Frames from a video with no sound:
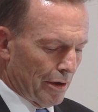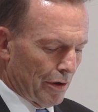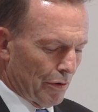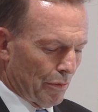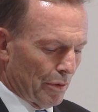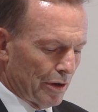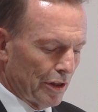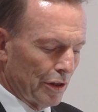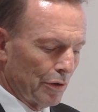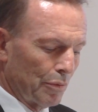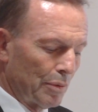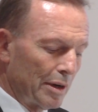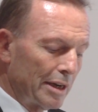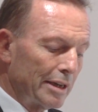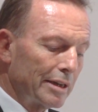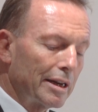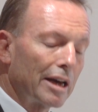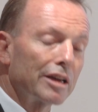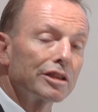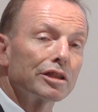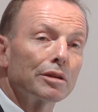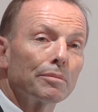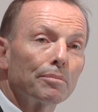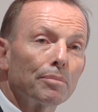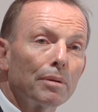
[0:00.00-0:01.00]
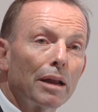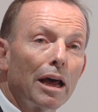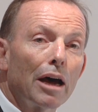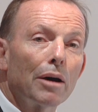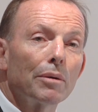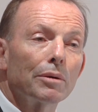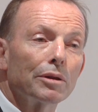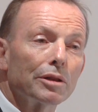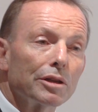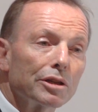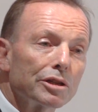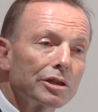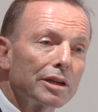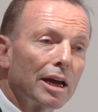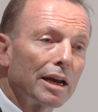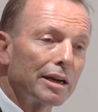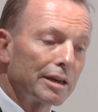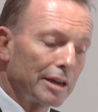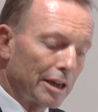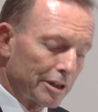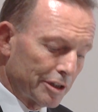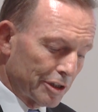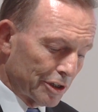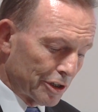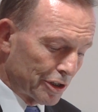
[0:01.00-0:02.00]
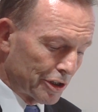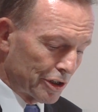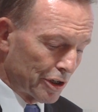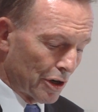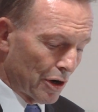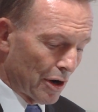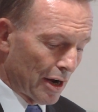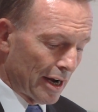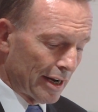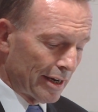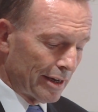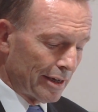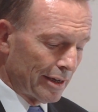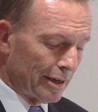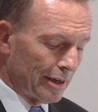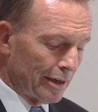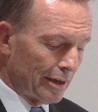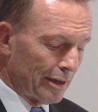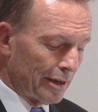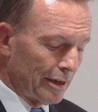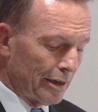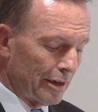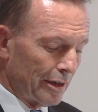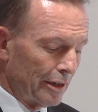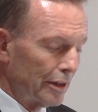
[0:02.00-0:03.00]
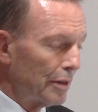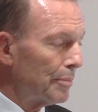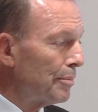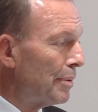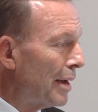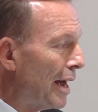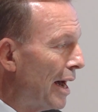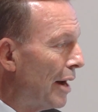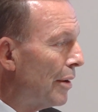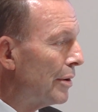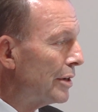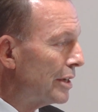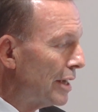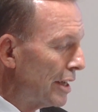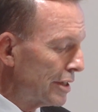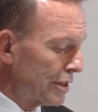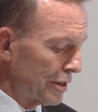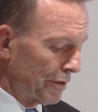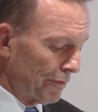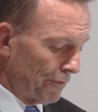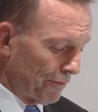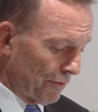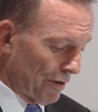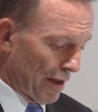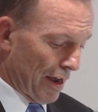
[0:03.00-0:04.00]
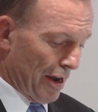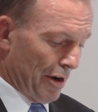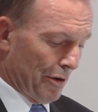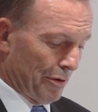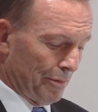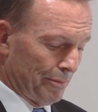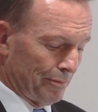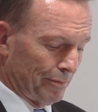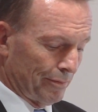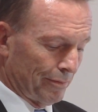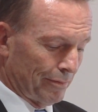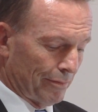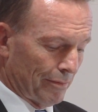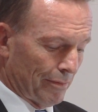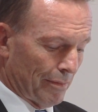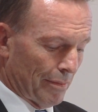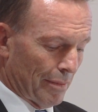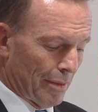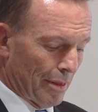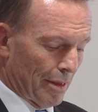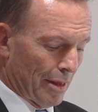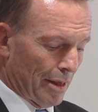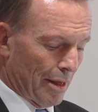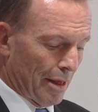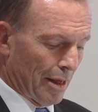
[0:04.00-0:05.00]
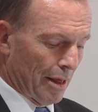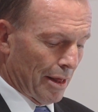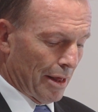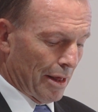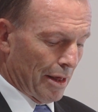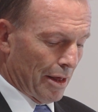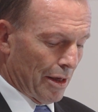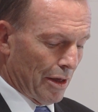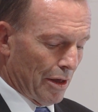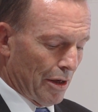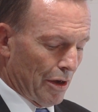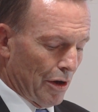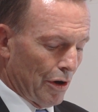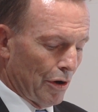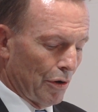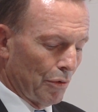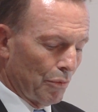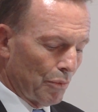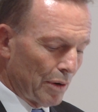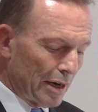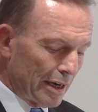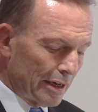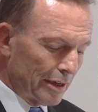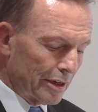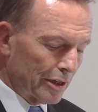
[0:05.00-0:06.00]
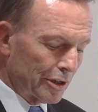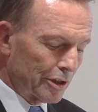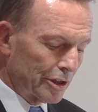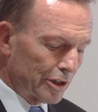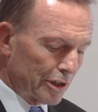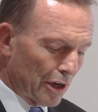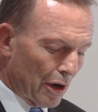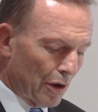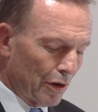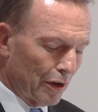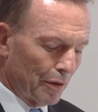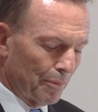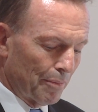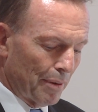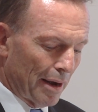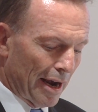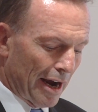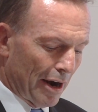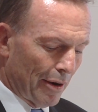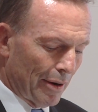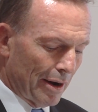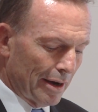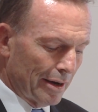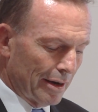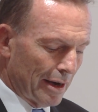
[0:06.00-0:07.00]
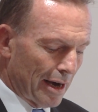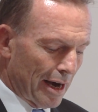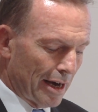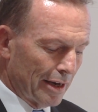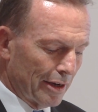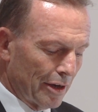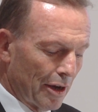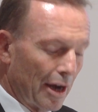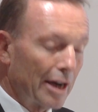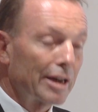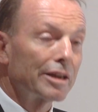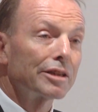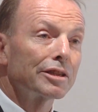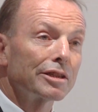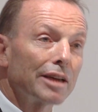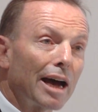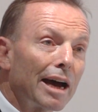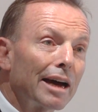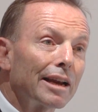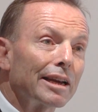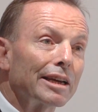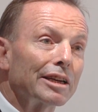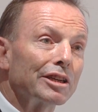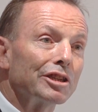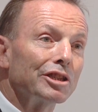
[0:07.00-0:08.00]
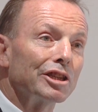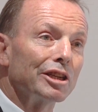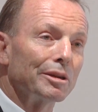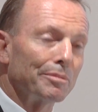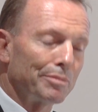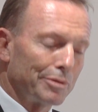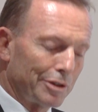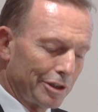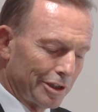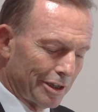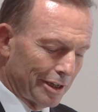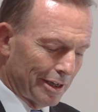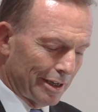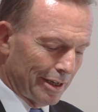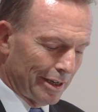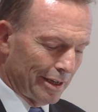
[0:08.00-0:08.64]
When the wind doesn't blow and the sun doesn't shine, the power doesn't flow. Wind and solar power are like sailing ships,